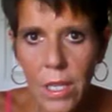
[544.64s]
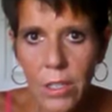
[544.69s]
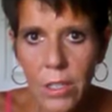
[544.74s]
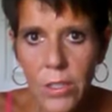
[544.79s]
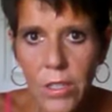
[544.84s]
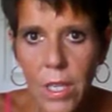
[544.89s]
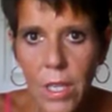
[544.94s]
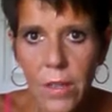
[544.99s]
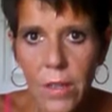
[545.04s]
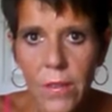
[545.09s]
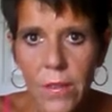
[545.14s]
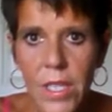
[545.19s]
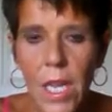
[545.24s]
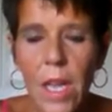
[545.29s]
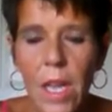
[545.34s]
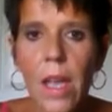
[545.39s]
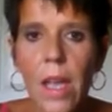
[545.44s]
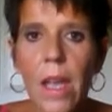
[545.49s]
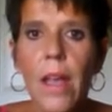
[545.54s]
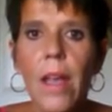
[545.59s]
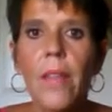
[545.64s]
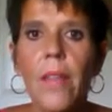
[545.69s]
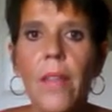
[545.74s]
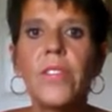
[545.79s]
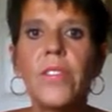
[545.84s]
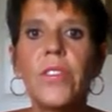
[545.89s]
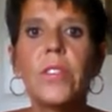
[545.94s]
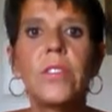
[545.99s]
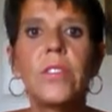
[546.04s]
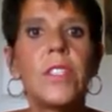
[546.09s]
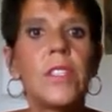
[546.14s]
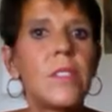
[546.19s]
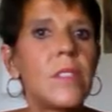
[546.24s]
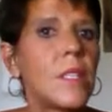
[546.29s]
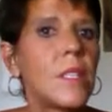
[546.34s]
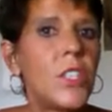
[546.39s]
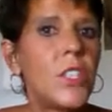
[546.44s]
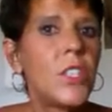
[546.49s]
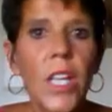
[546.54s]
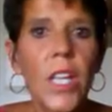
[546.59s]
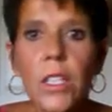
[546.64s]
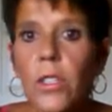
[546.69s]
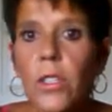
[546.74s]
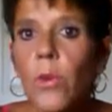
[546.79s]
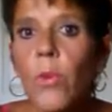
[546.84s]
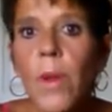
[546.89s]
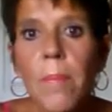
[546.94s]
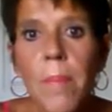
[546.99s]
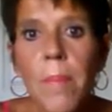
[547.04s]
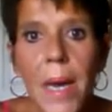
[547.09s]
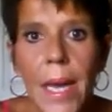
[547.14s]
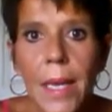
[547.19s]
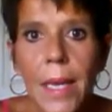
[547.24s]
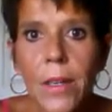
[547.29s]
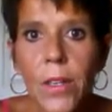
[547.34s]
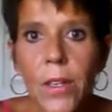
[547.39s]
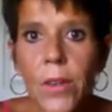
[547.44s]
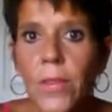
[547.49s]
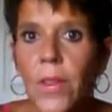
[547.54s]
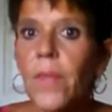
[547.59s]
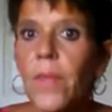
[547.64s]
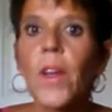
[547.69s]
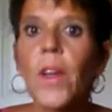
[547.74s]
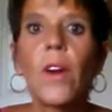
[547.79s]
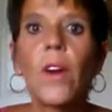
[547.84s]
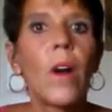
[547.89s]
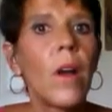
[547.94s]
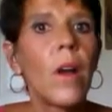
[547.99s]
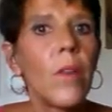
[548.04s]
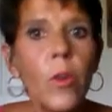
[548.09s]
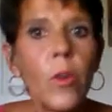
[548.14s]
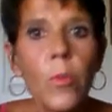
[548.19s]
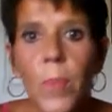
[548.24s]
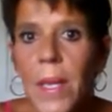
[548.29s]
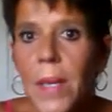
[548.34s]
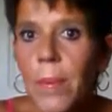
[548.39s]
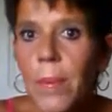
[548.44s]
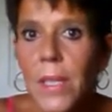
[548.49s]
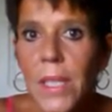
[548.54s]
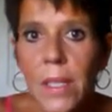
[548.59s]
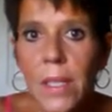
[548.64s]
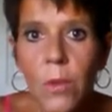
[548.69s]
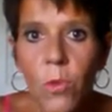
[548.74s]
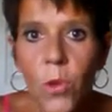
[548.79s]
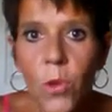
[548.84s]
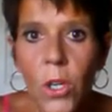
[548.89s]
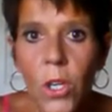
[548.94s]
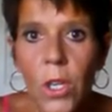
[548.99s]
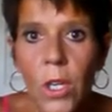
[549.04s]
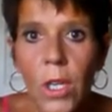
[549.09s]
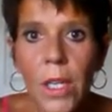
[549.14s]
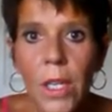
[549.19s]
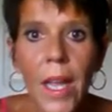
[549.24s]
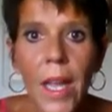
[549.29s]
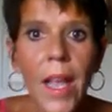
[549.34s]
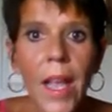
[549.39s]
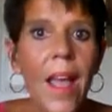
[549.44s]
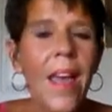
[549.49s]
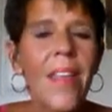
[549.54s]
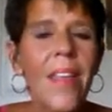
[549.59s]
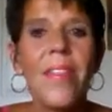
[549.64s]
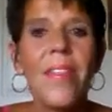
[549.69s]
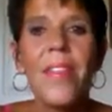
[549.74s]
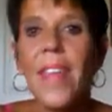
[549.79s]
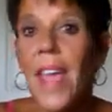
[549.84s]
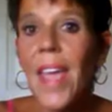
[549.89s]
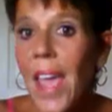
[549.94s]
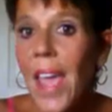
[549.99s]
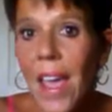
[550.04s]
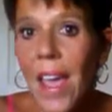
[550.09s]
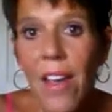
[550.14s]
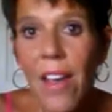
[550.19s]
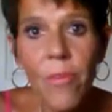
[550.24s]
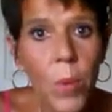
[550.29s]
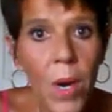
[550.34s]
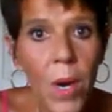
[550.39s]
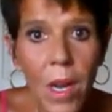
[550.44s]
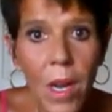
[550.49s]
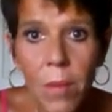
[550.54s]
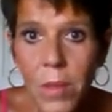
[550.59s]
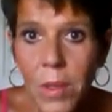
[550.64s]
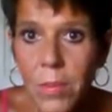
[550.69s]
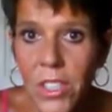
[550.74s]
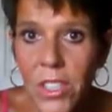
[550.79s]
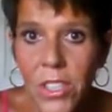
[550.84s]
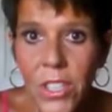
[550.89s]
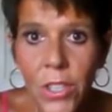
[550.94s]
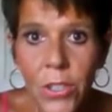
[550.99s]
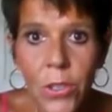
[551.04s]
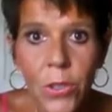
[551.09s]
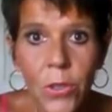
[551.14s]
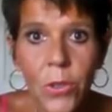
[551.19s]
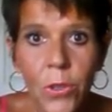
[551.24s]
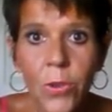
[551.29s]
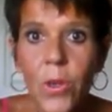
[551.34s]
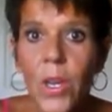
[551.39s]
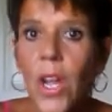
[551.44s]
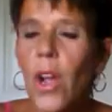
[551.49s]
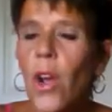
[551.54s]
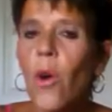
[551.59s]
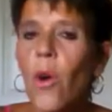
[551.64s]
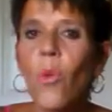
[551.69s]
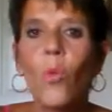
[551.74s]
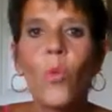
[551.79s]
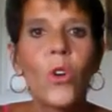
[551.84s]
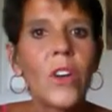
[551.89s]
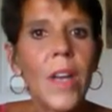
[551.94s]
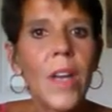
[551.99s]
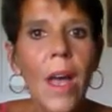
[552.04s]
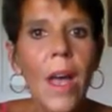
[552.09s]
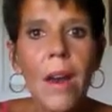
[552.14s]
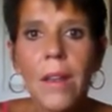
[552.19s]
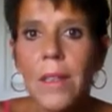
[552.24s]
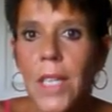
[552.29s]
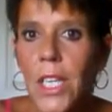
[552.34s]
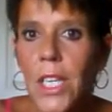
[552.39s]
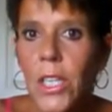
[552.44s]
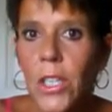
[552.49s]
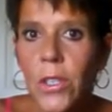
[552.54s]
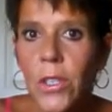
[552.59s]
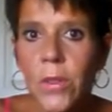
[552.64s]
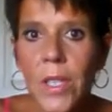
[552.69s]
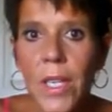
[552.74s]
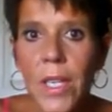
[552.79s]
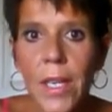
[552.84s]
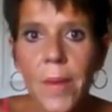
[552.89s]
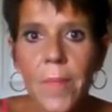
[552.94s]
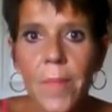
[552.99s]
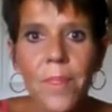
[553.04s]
ourselves. This is just a gentle reminder that there are other people in the world. They have problems too. We're not alone.